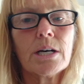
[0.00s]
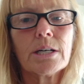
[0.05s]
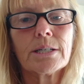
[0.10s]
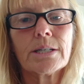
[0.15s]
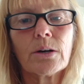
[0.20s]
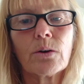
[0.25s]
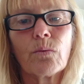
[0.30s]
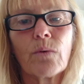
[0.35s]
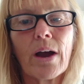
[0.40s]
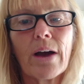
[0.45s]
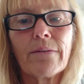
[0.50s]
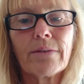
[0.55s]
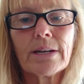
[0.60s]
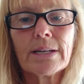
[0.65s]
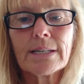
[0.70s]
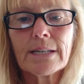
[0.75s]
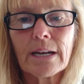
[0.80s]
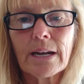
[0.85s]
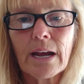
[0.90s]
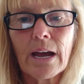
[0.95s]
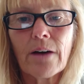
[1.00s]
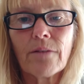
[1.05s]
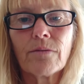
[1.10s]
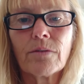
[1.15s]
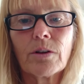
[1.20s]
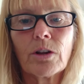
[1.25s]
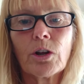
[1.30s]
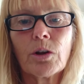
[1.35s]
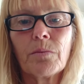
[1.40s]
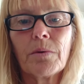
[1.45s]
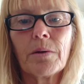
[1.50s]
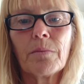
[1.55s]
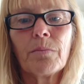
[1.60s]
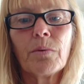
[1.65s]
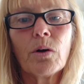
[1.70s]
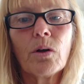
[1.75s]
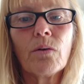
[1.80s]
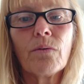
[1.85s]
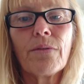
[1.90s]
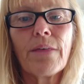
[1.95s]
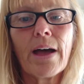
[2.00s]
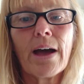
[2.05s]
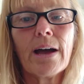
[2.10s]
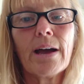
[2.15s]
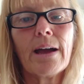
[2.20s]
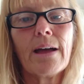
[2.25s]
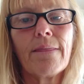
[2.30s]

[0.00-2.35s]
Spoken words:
So gravity is going to have a little bit of pull with that,